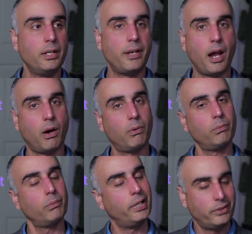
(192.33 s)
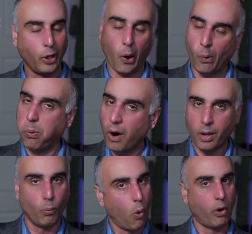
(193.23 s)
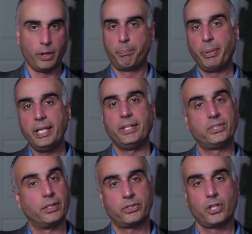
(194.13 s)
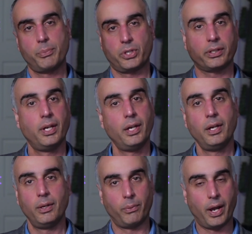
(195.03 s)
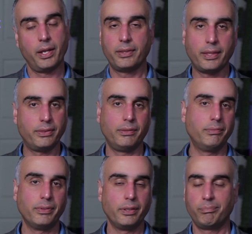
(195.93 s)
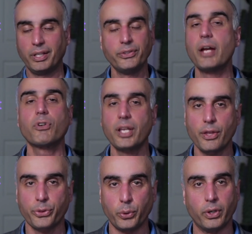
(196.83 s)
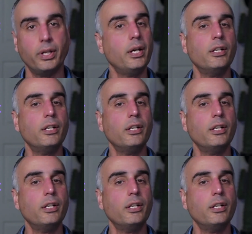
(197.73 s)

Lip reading: Now, we don't want war and peace in the subject, right? They'll never get through it.